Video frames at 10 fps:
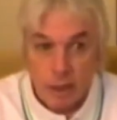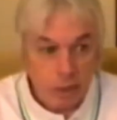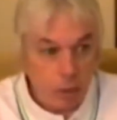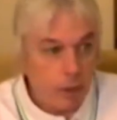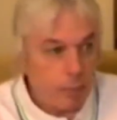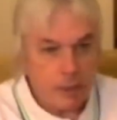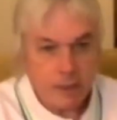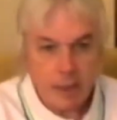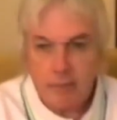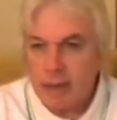So we're
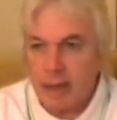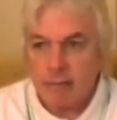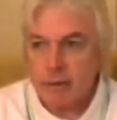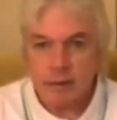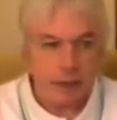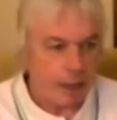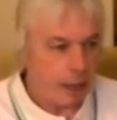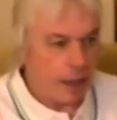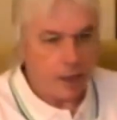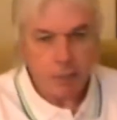perceiving everything
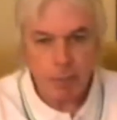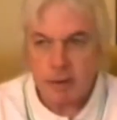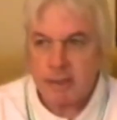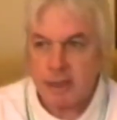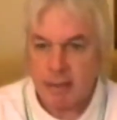and experiencing